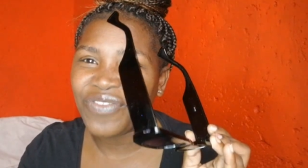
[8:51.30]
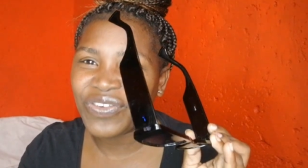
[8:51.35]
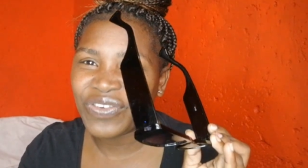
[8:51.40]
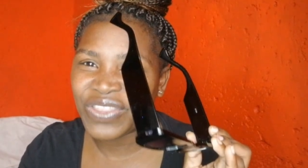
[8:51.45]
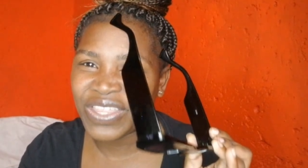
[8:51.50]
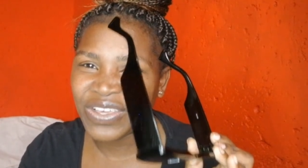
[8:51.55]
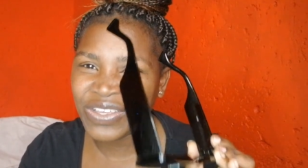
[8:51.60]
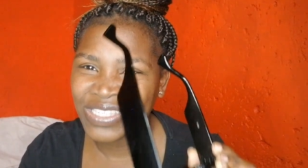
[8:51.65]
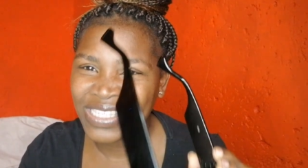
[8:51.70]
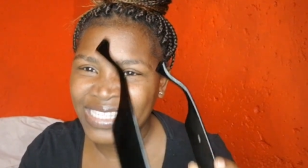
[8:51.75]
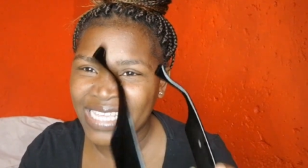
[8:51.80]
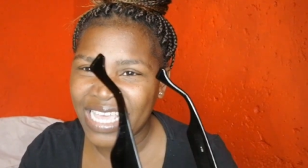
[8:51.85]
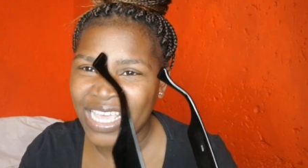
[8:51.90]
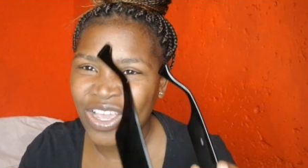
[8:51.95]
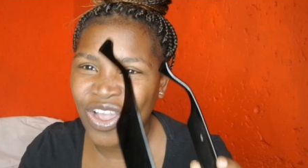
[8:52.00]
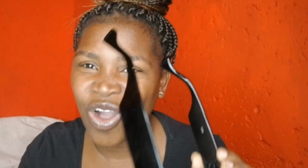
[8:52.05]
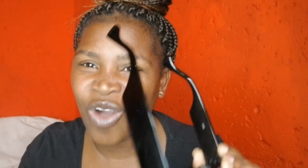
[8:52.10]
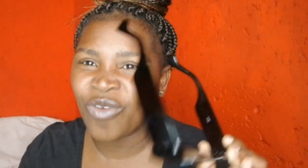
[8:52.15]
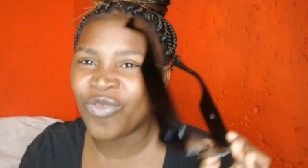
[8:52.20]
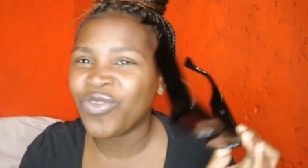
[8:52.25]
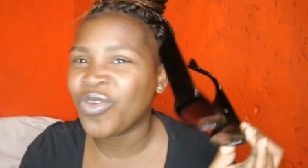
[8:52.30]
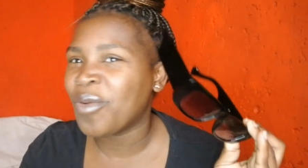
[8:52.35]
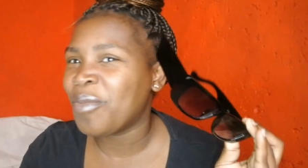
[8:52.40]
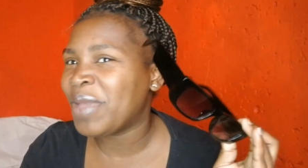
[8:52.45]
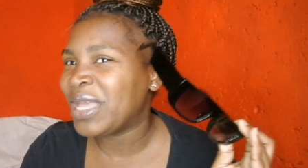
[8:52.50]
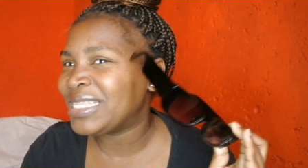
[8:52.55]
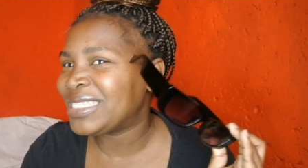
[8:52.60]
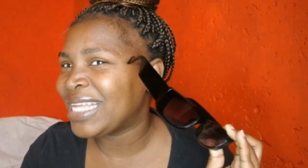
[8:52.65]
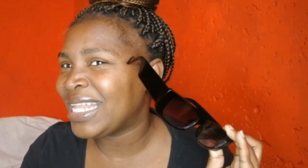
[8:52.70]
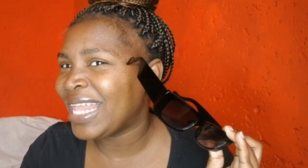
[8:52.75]
for the sake of your
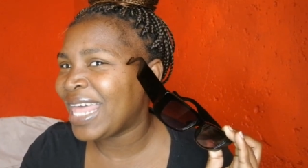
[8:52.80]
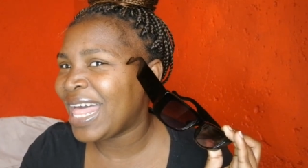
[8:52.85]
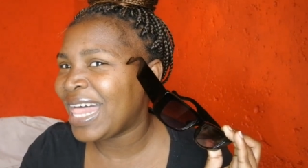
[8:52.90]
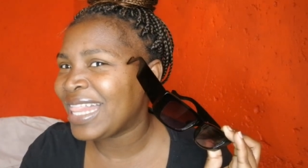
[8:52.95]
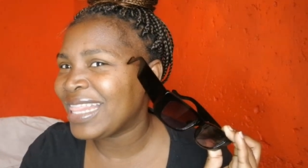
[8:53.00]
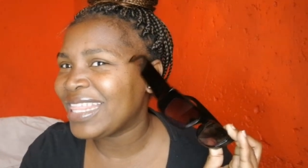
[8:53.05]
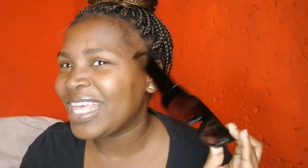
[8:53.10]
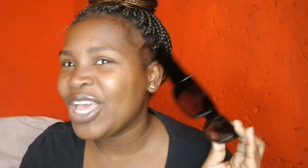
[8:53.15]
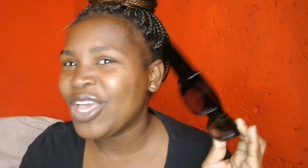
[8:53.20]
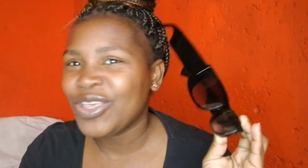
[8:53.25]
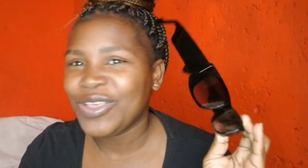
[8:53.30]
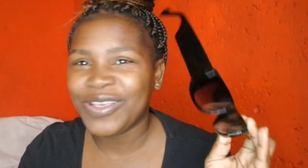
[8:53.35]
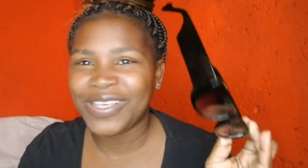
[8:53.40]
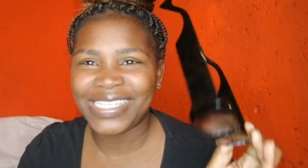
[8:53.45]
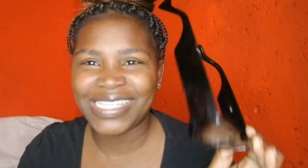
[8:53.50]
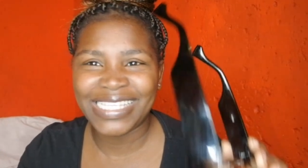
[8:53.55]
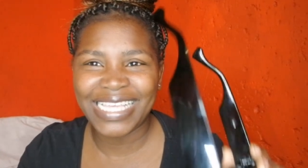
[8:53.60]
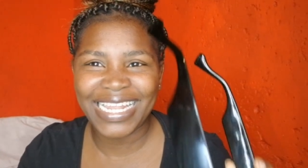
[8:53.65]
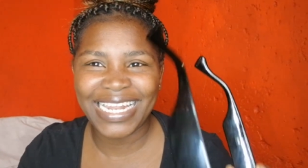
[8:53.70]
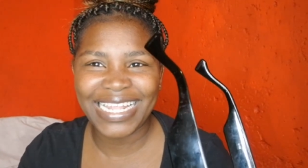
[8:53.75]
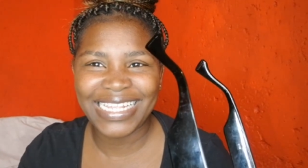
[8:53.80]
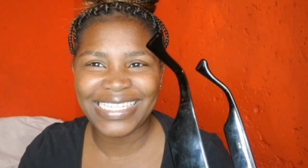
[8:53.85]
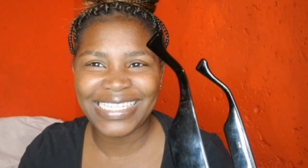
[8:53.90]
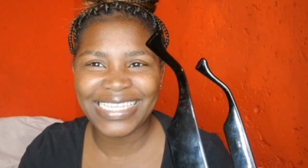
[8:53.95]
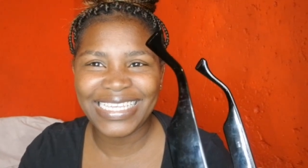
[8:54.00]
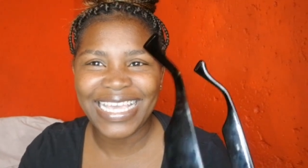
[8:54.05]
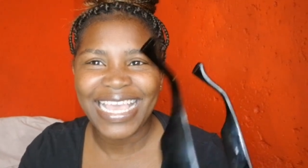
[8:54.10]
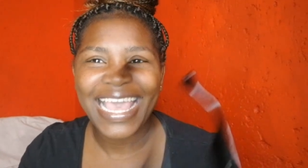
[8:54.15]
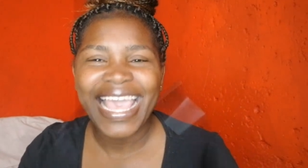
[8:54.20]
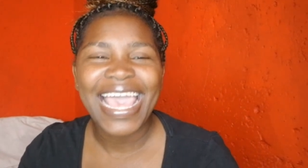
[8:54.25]
mental health, your
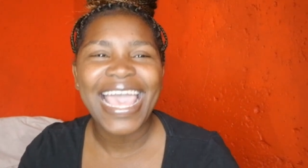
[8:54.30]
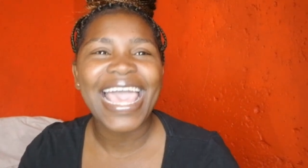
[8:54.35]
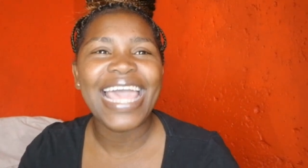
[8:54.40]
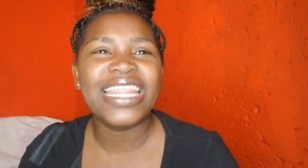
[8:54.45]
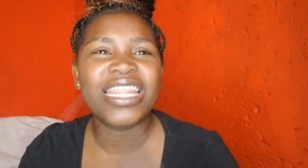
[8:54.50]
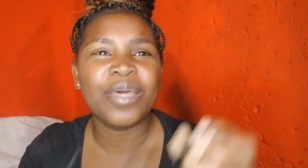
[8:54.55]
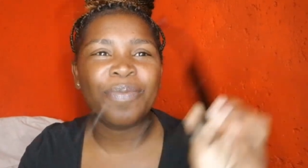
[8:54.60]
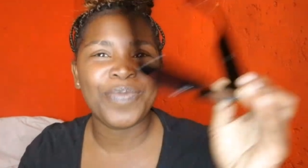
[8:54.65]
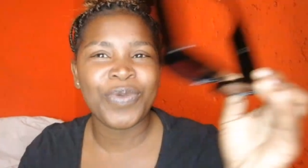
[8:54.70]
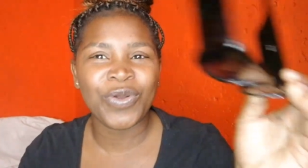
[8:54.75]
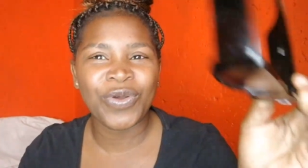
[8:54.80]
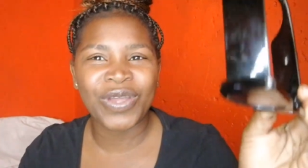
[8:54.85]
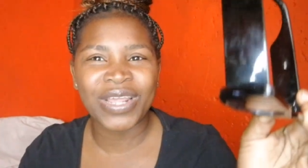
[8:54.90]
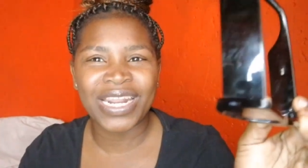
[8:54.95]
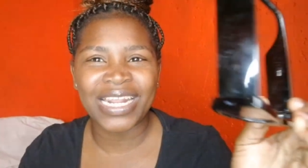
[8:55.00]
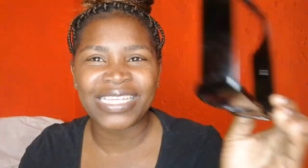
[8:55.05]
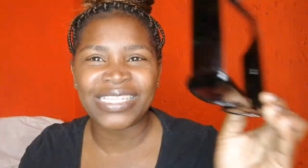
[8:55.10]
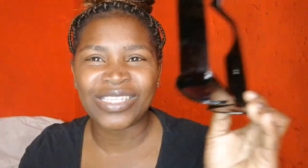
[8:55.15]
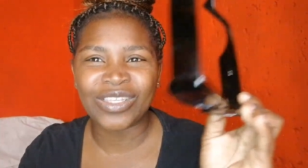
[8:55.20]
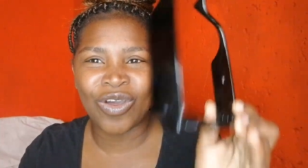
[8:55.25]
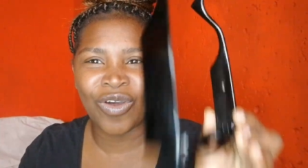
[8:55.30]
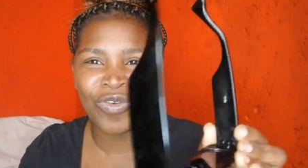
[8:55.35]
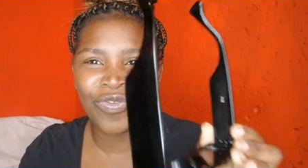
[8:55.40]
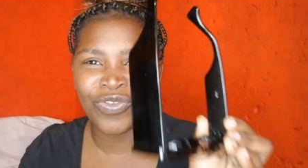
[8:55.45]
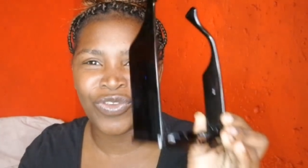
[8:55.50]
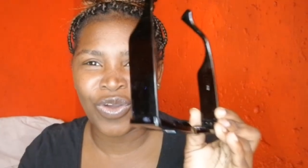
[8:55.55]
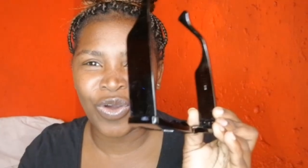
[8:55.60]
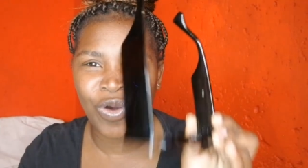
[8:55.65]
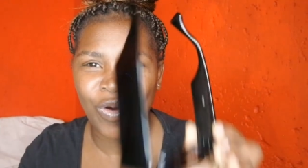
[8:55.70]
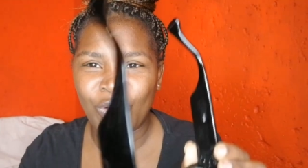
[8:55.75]
sanity, and the progress
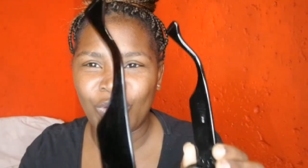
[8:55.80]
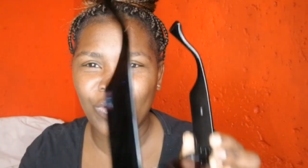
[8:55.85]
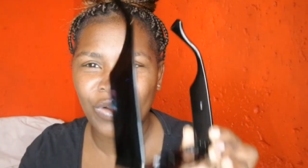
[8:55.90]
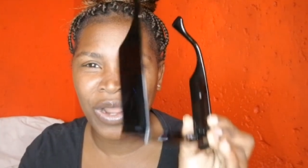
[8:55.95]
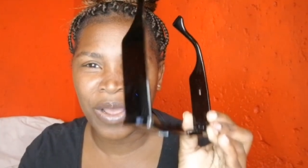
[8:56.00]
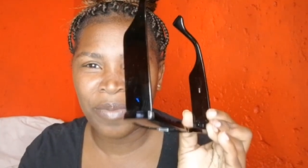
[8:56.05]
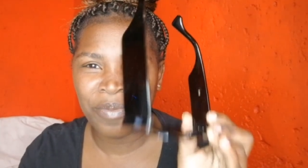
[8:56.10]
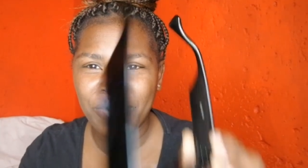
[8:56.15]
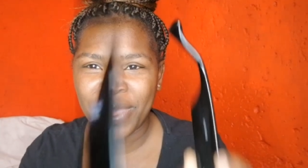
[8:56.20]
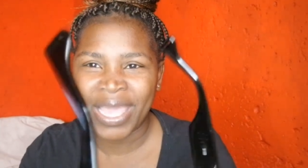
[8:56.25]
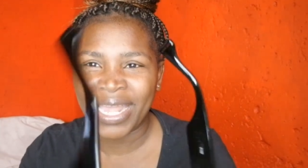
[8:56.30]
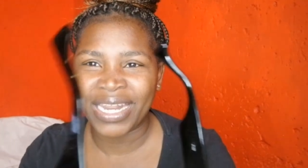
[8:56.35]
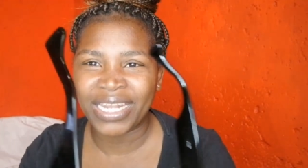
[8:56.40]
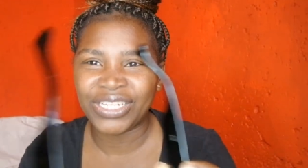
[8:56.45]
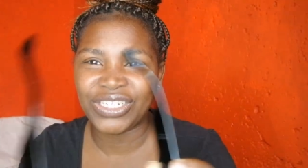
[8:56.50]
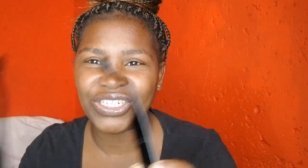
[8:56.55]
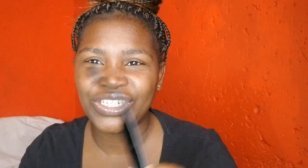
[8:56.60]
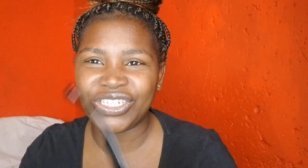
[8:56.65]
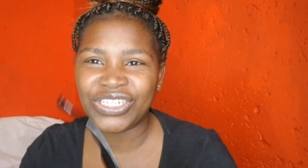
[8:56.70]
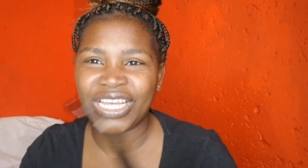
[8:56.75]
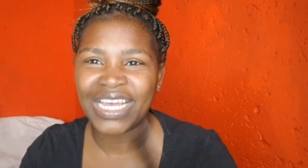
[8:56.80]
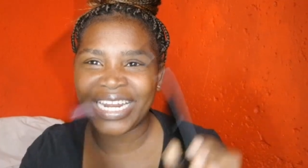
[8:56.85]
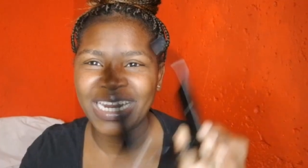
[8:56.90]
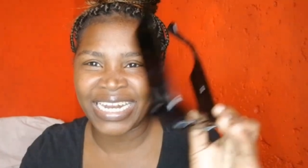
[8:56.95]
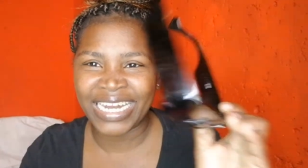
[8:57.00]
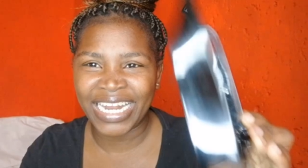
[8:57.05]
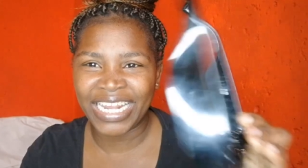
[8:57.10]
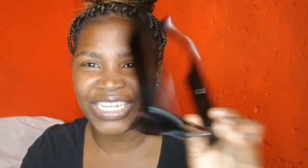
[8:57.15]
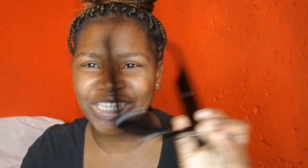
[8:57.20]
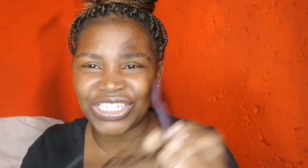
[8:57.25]
of your own marriage,
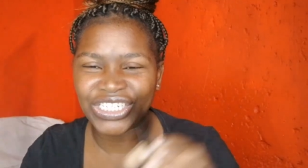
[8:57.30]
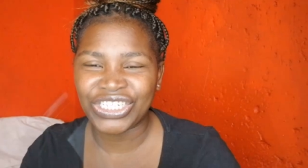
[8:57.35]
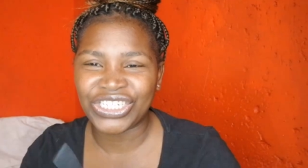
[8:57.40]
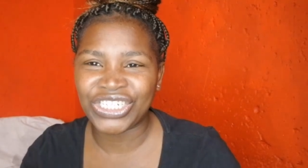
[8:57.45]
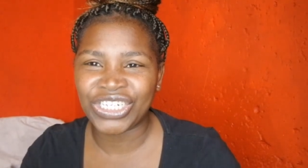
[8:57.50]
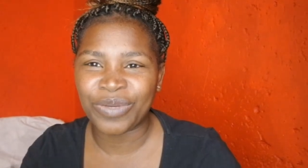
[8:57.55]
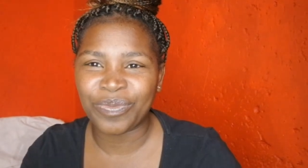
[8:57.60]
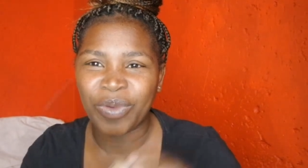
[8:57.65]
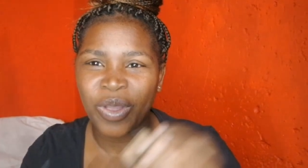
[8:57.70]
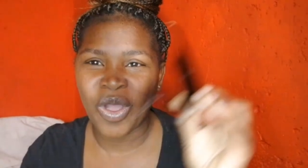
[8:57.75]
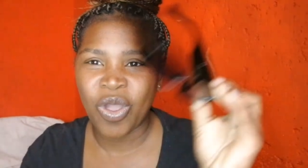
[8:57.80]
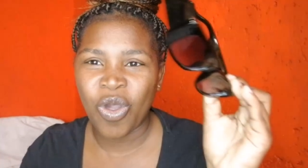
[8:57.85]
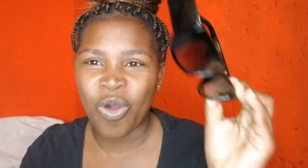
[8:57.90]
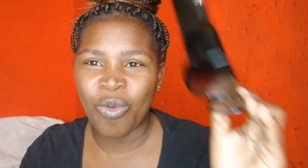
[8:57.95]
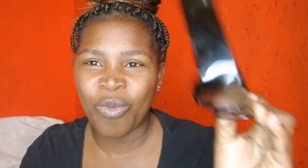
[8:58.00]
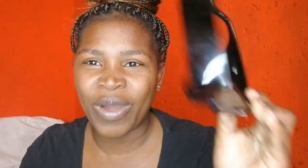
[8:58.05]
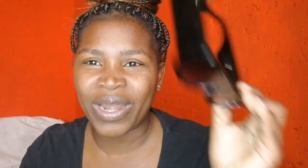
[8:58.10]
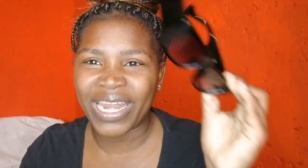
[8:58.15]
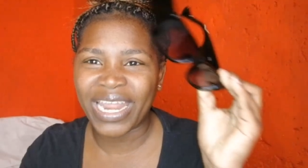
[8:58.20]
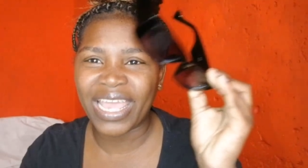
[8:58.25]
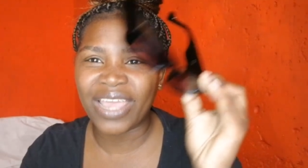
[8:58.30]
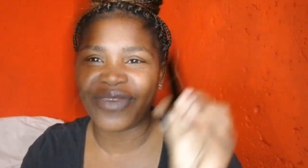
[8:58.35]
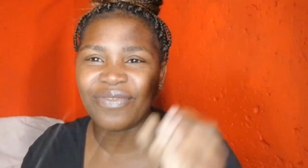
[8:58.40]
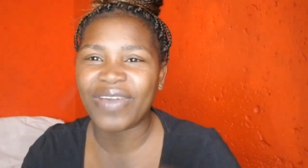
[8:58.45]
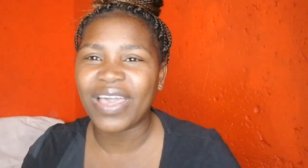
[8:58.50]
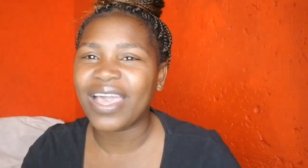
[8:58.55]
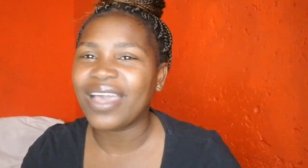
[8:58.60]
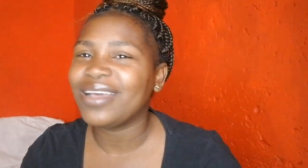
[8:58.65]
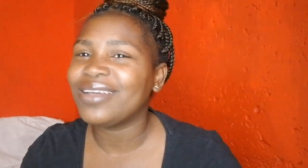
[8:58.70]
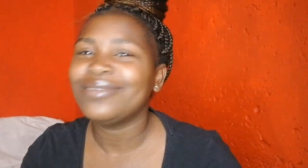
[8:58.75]
relationship,
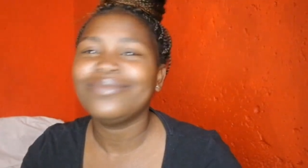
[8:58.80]
whatever.